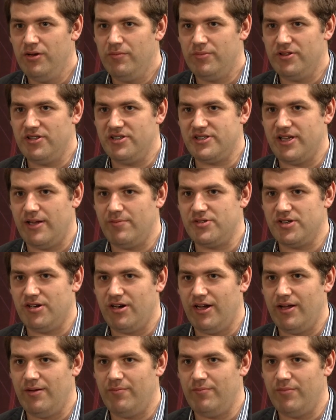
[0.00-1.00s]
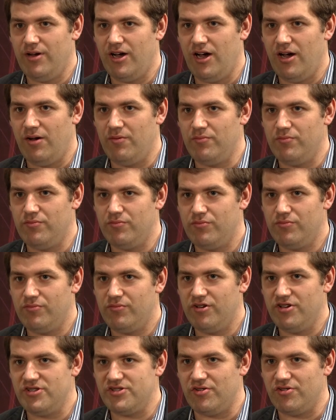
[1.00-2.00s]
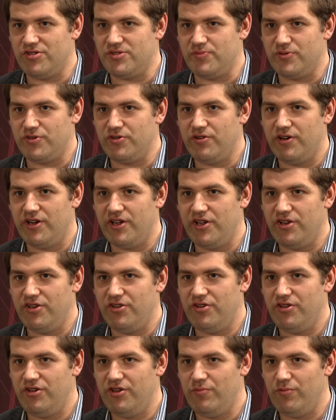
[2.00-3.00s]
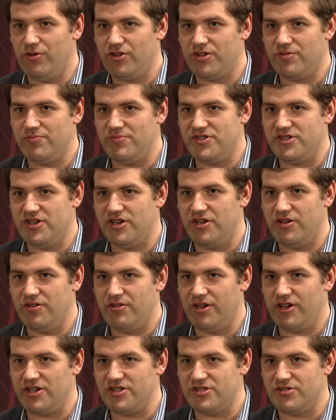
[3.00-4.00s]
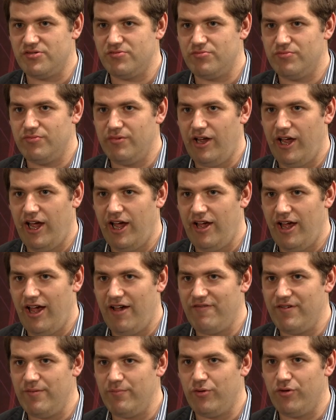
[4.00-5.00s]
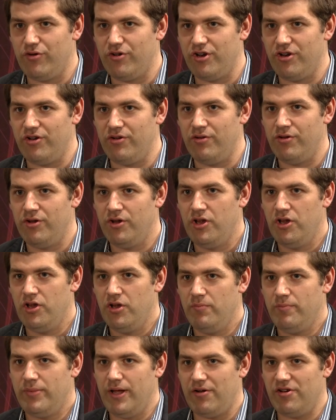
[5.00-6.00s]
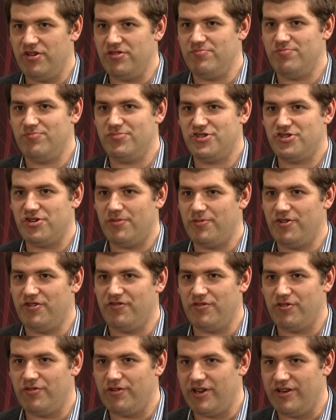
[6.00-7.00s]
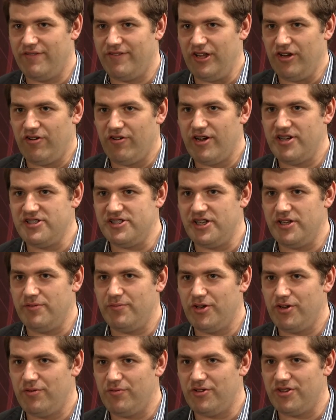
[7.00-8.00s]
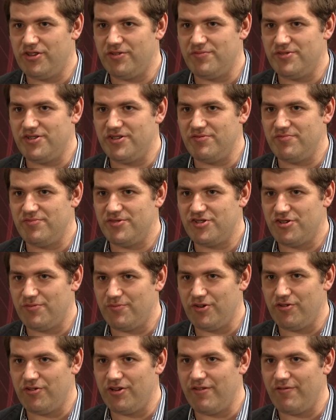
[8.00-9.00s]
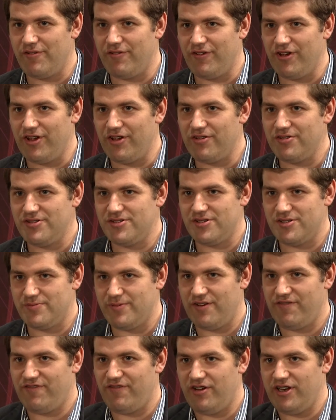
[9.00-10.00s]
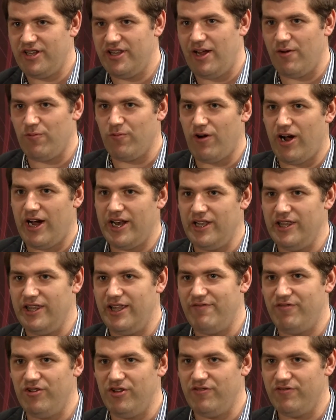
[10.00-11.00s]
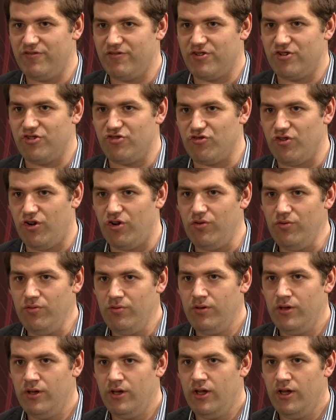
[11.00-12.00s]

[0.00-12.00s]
But at the same time, um, as an entrepreneur, you, you want them to, I guess, ha have input and be able to stop you from doing anything crazy, but you don't want them to stop you doing everything. So it's about finding that right level of control.